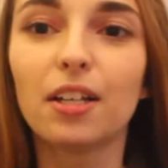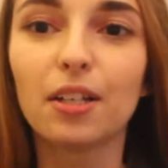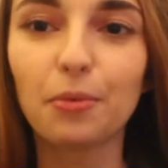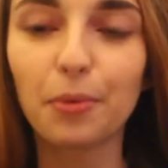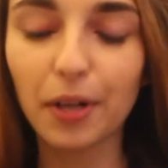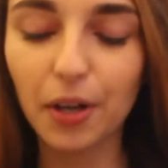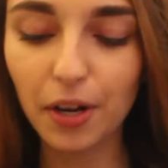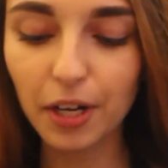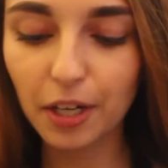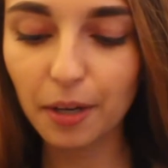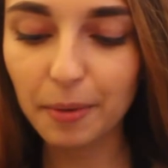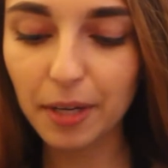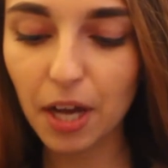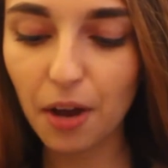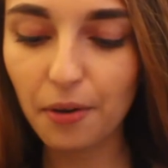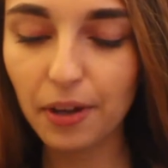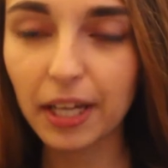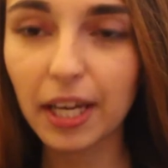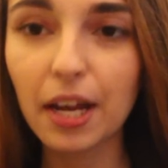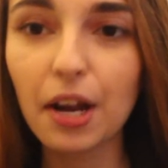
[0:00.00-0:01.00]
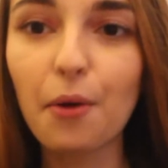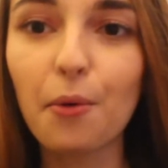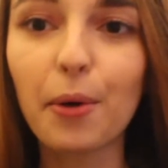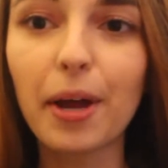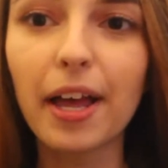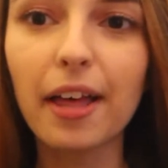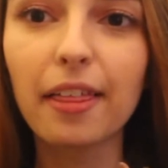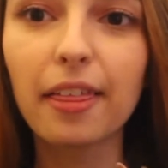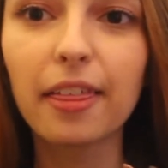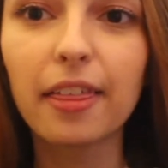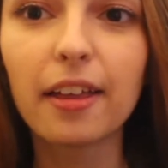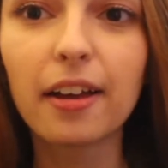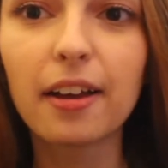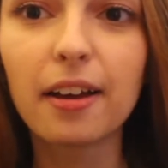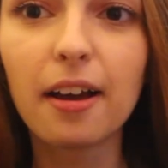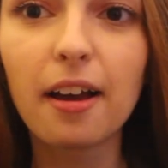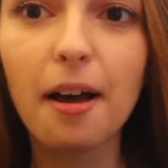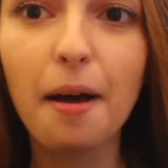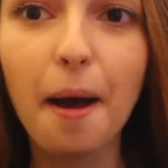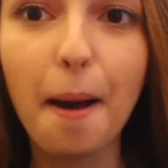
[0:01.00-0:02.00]
we're going to be going in with
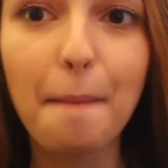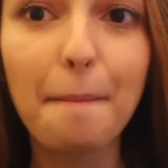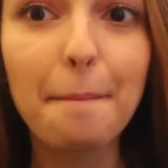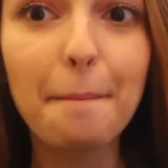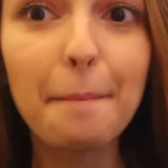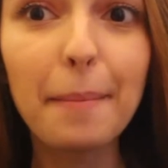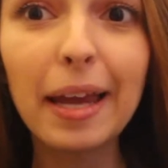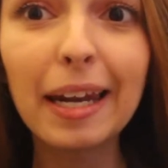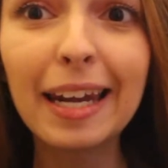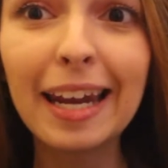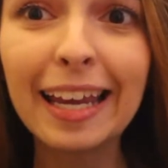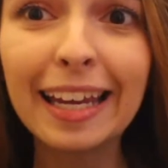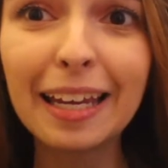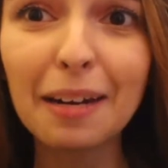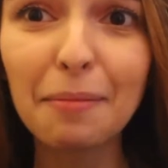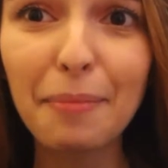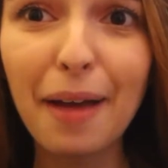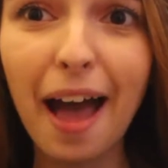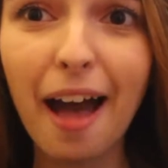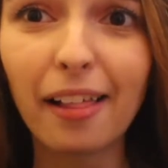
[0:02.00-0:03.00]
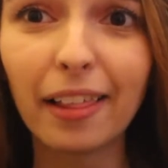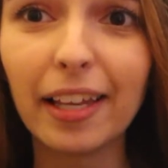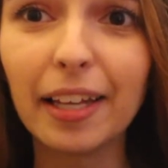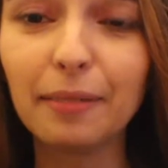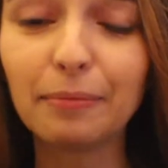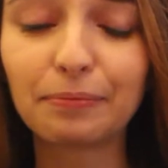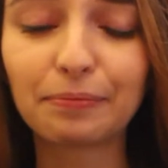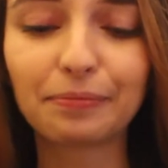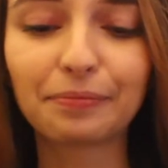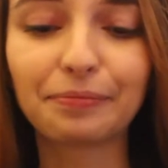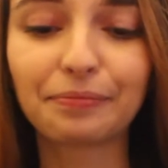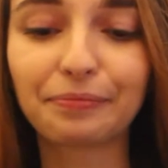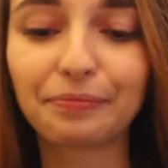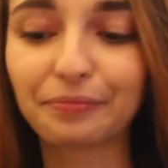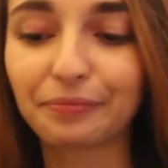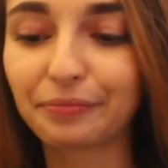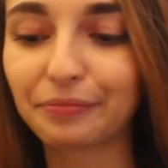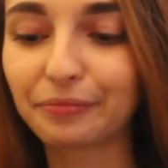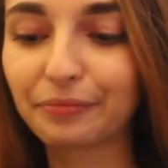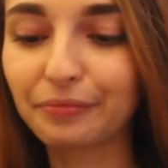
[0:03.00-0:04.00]
my Naked palette.
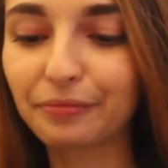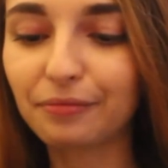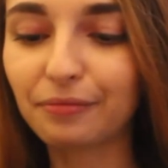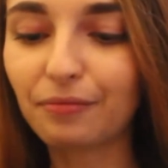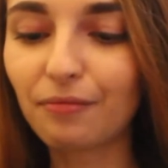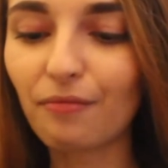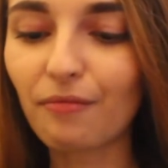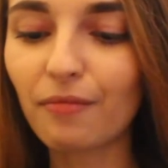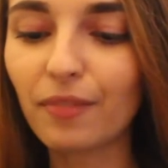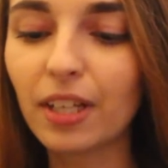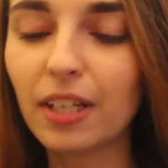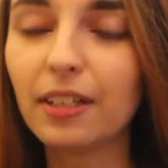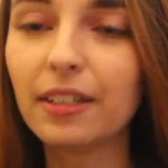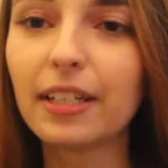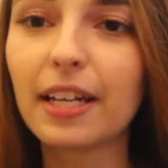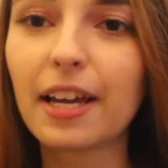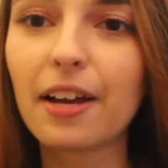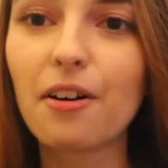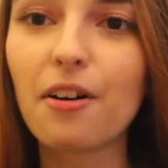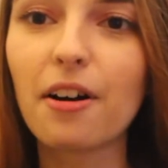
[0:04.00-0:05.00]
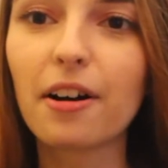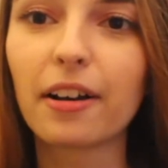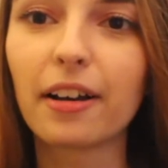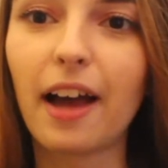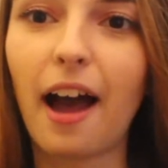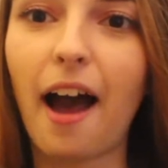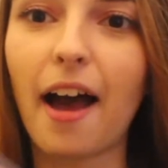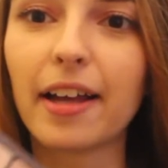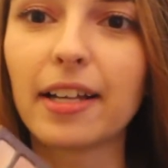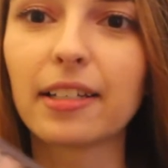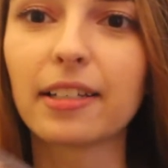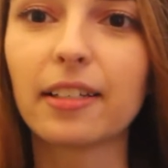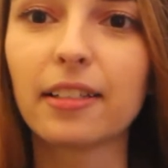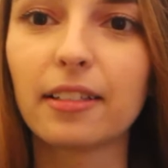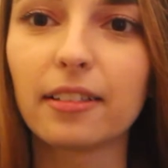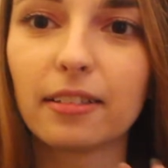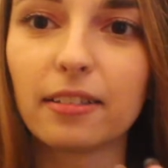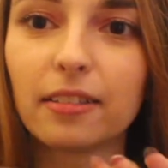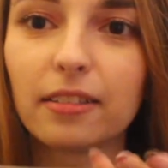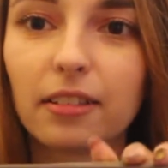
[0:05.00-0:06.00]
Now guys,
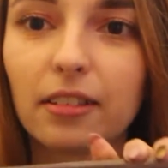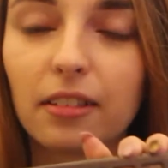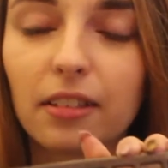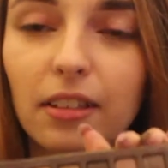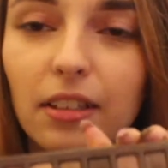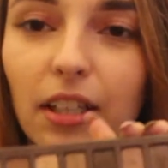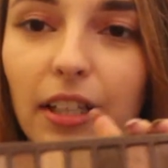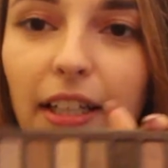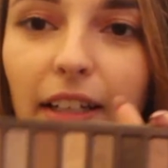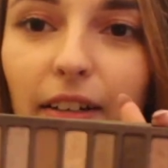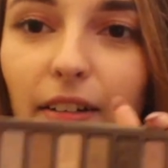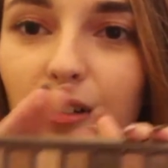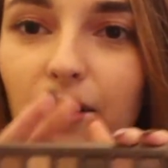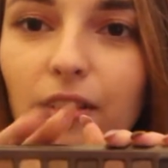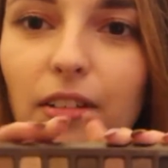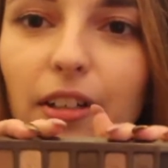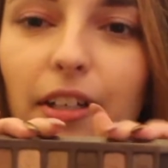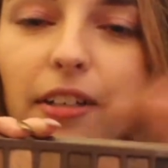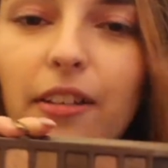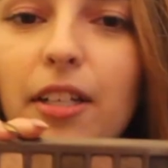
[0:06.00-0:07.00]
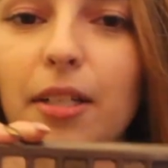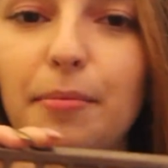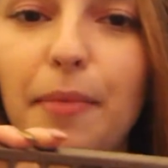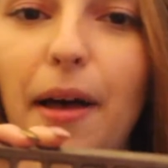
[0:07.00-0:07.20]
like look at this